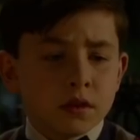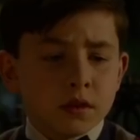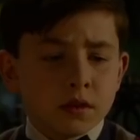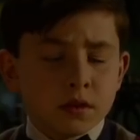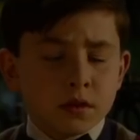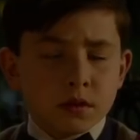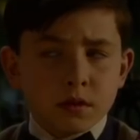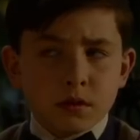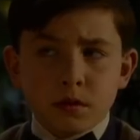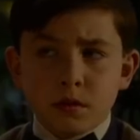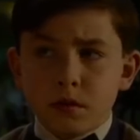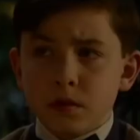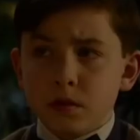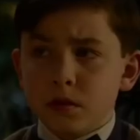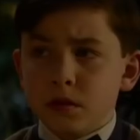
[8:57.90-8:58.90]

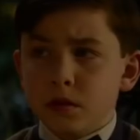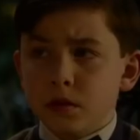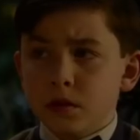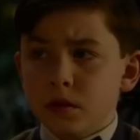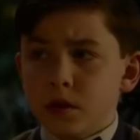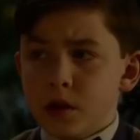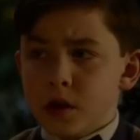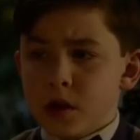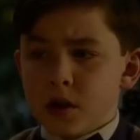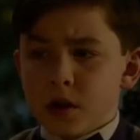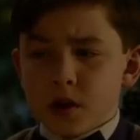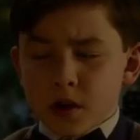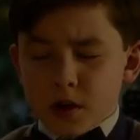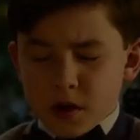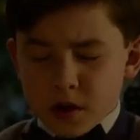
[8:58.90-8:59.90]

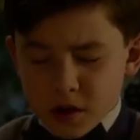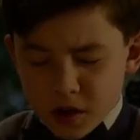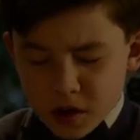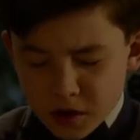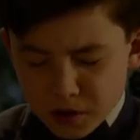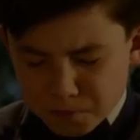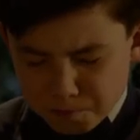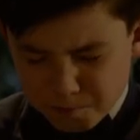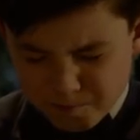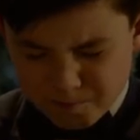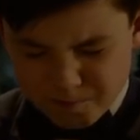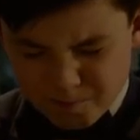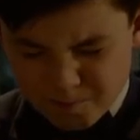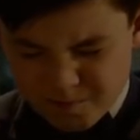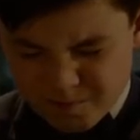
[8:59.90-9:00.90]

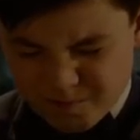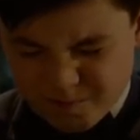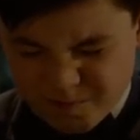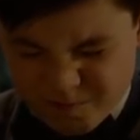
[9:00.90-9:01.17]
Nobody speaks.